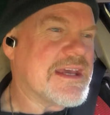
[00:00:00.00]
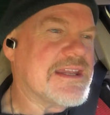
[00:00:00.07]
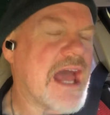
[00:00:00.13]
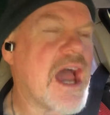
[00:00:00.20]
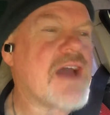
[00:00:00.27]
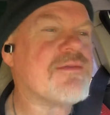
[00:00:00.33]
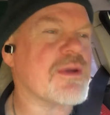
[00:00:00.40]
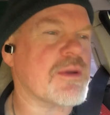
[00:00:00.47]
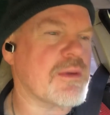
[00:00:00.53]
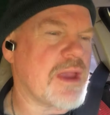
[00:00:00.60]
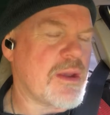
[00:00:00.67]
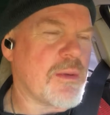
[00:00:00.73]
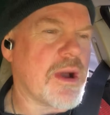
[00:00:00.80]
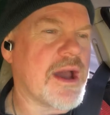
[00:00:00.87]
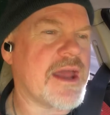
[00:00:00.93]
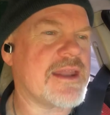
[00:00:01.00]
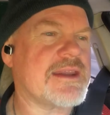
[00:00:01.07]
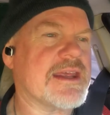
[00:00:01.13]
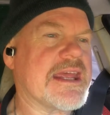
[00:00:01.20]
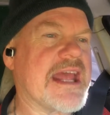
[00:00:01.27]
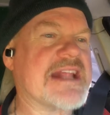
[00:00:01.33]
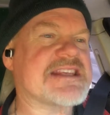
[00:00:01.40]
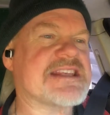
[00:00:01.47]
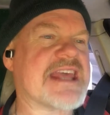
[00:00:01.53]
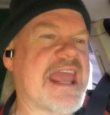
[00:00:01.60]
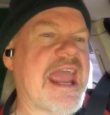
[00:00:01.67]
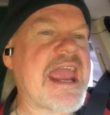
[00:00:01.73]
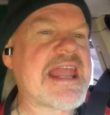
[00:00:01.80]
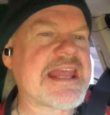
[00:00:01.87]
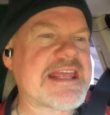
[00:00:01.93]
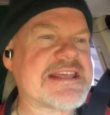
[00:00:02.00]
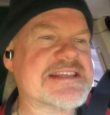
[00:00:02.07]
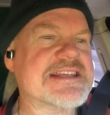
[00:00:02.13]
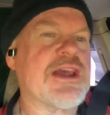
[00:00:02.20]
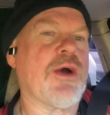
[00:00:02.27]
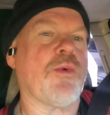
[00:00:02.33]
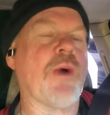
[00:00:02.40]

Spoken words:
Now every rewind, it's the 80s.